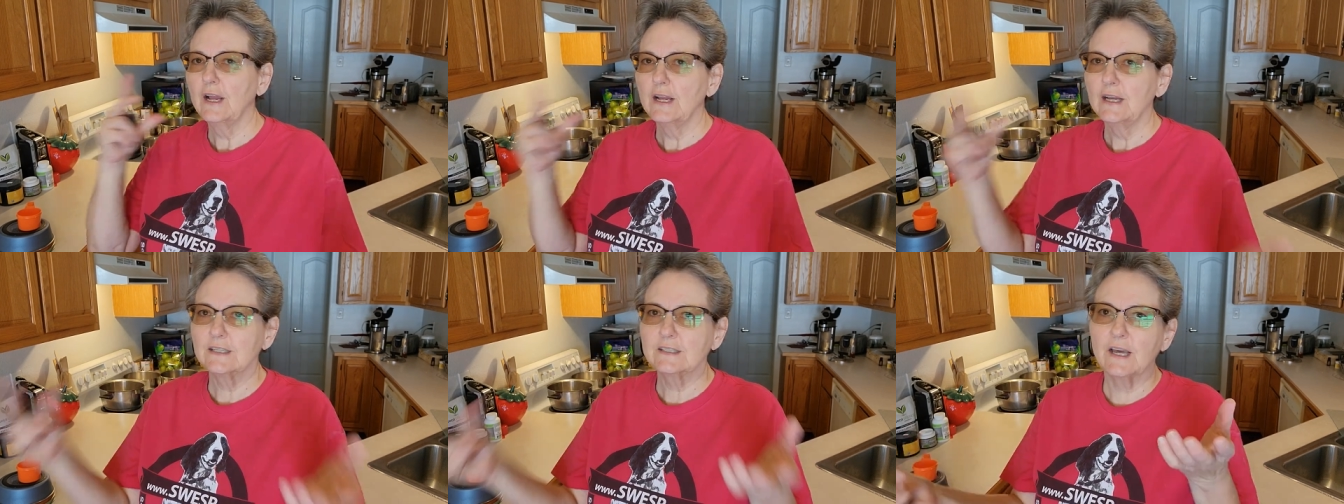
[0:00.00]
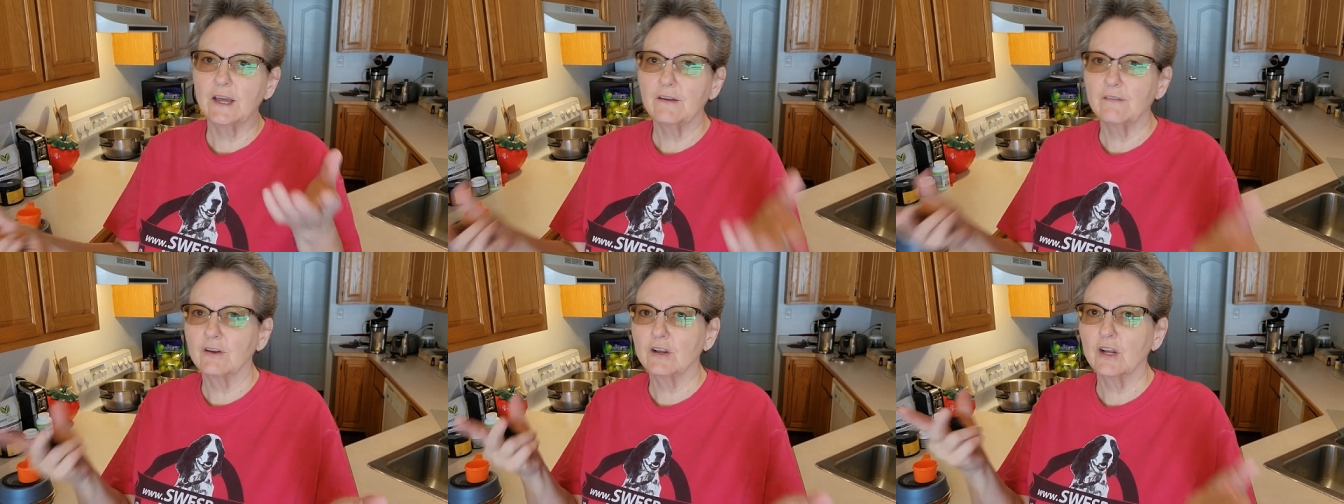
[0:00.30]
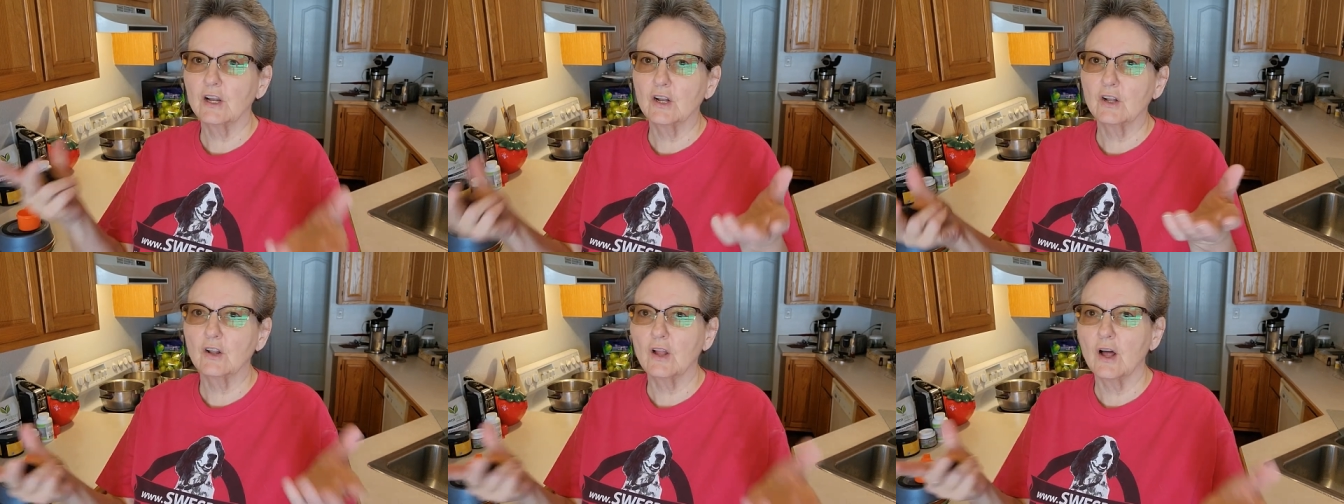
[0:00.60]
It's kind of a
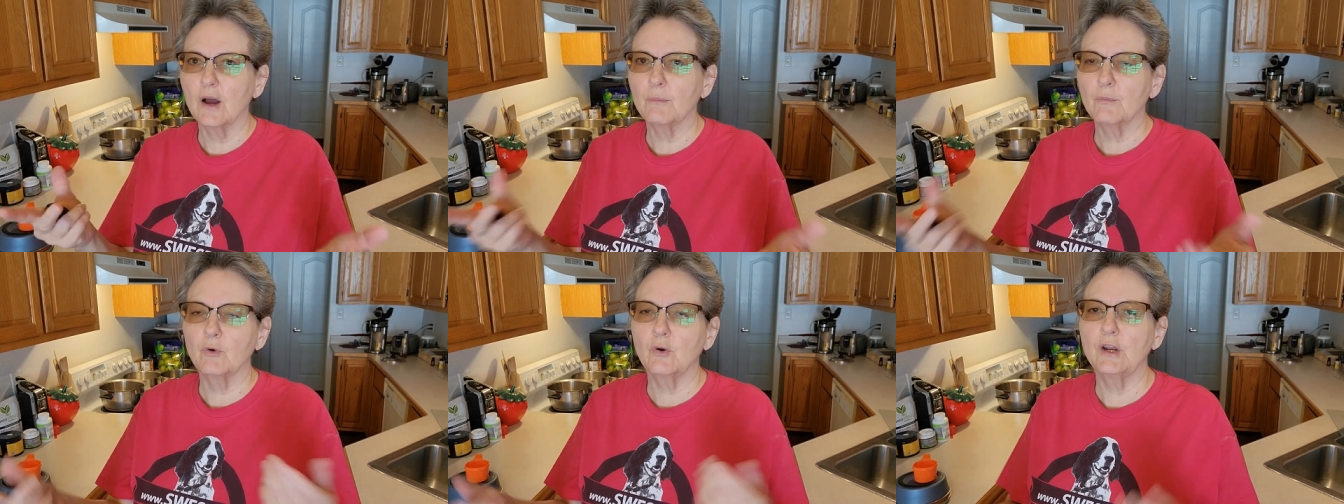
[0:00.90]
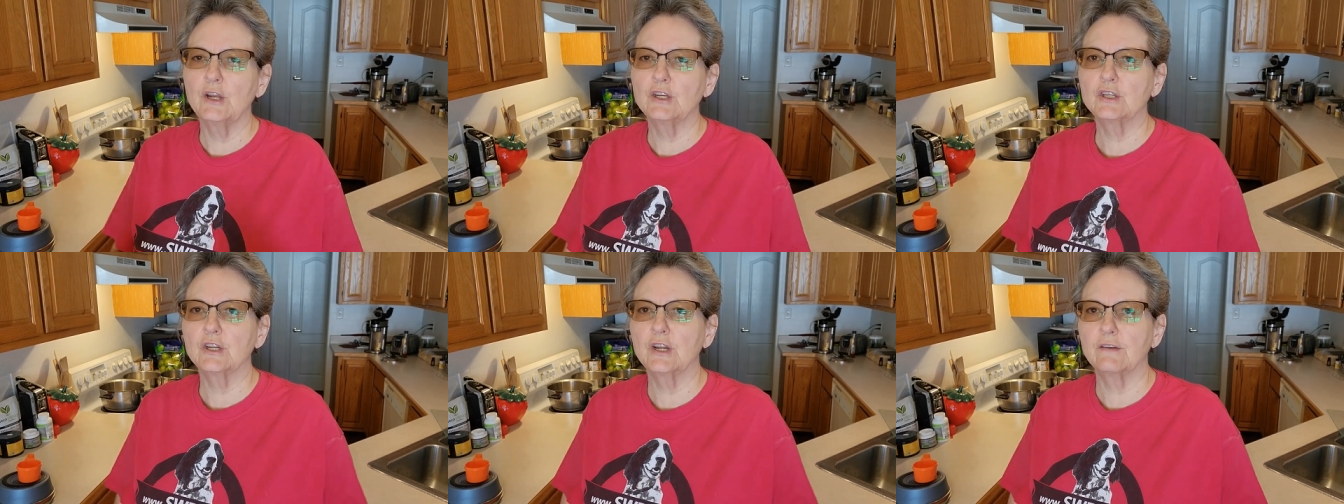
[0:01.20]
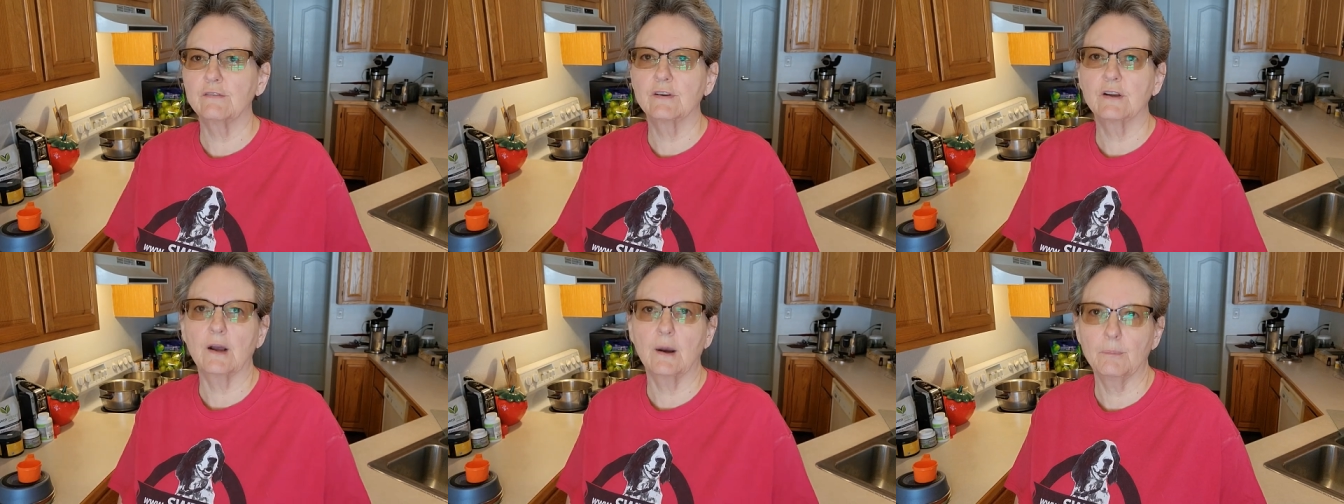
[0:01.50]
conglomeration
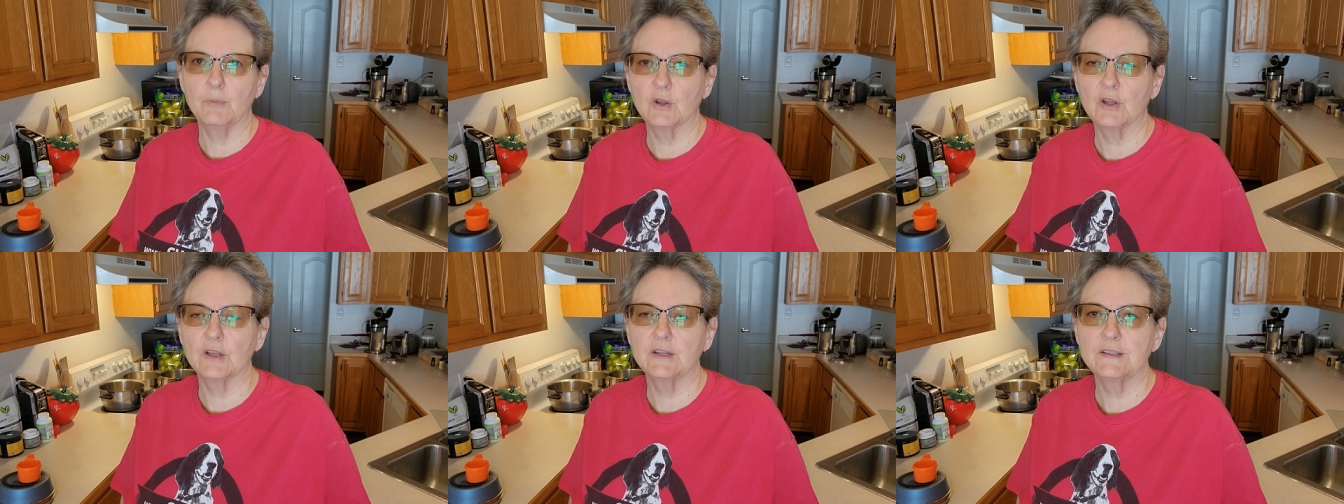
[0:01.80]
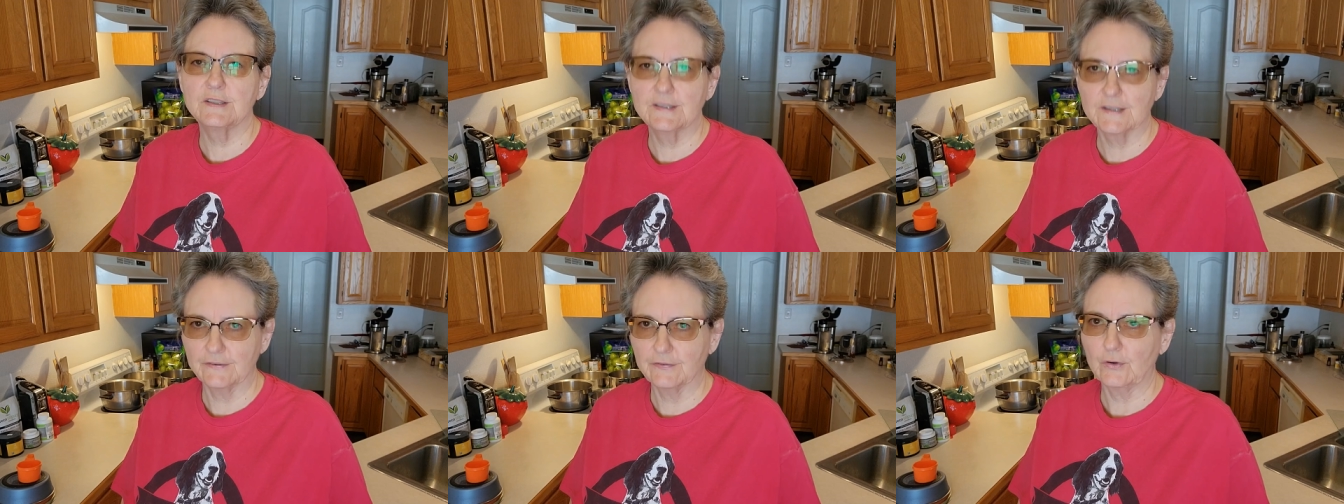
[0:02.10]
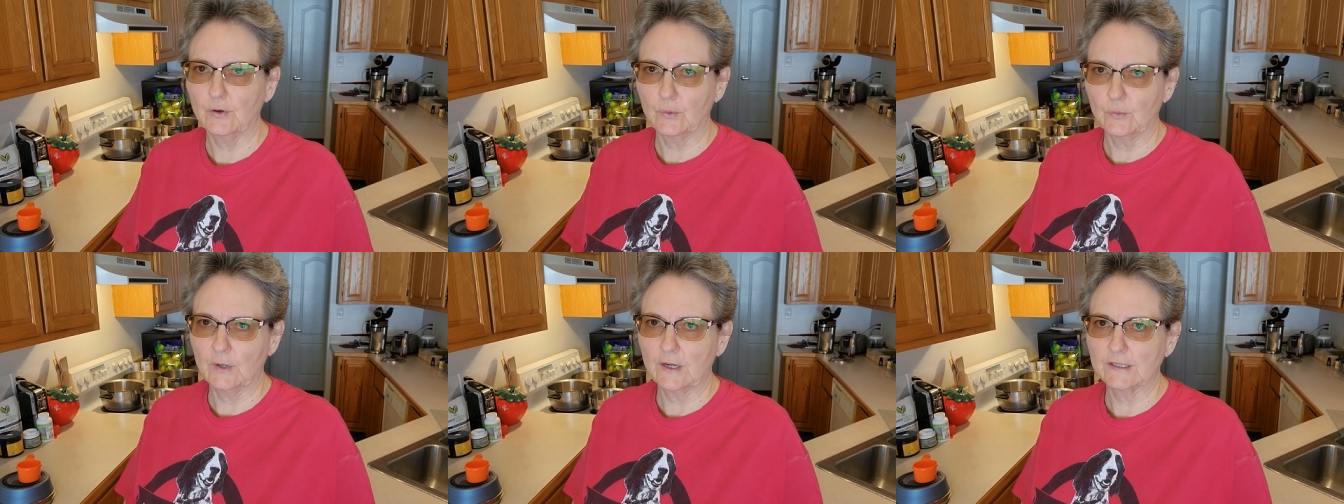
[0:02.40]
of a couple of
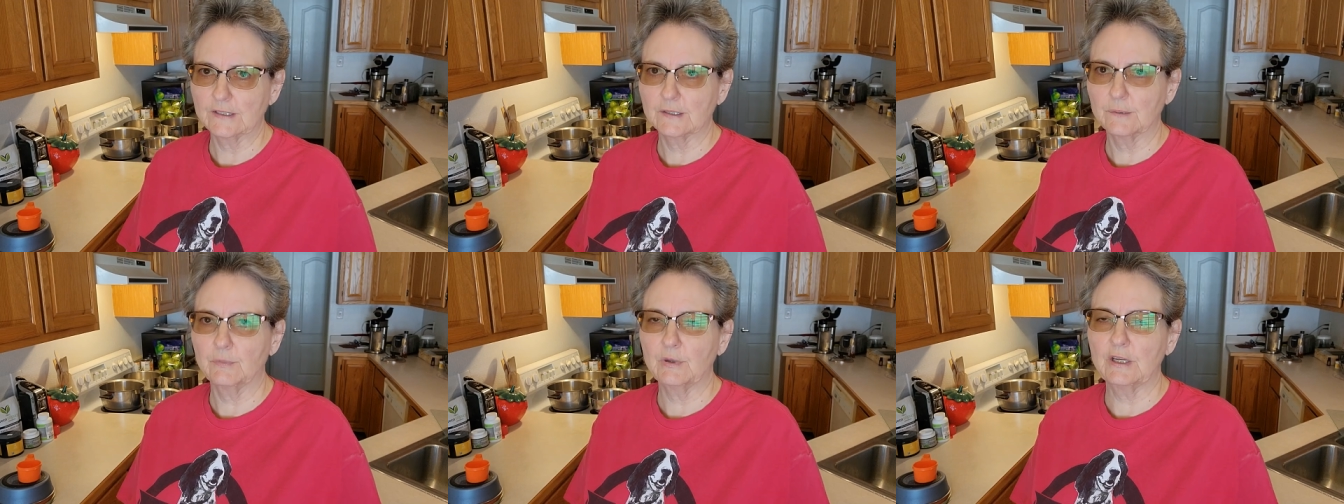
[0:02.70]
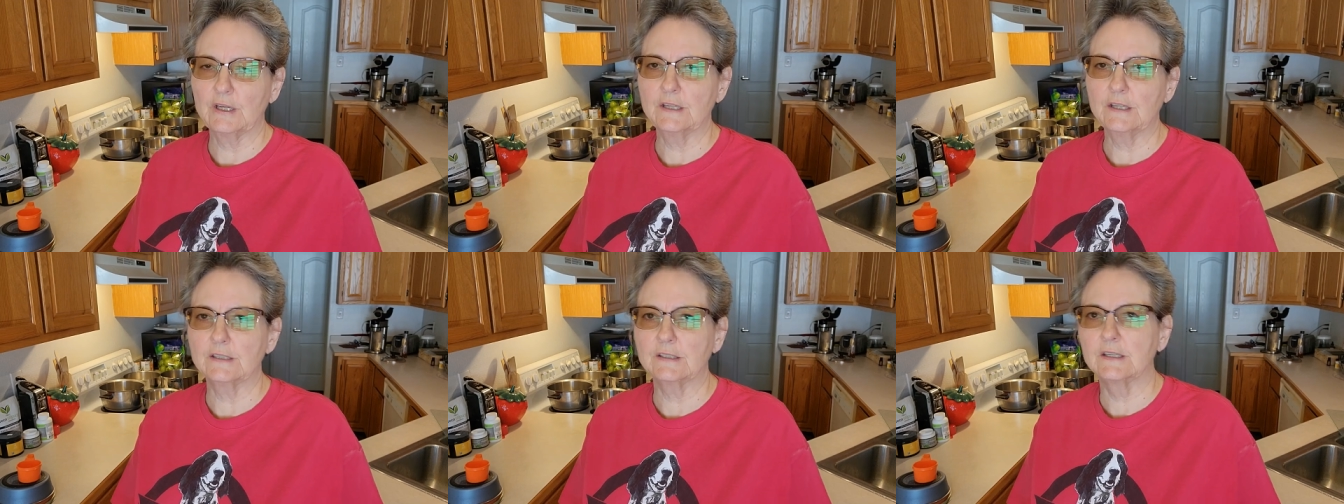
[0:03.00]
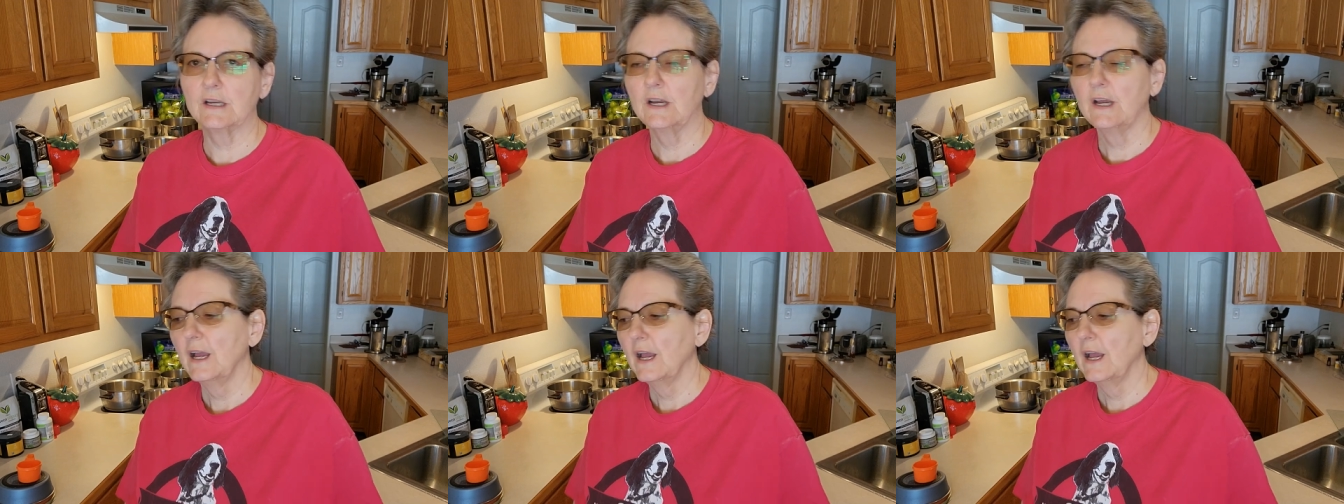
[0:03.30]
different recipes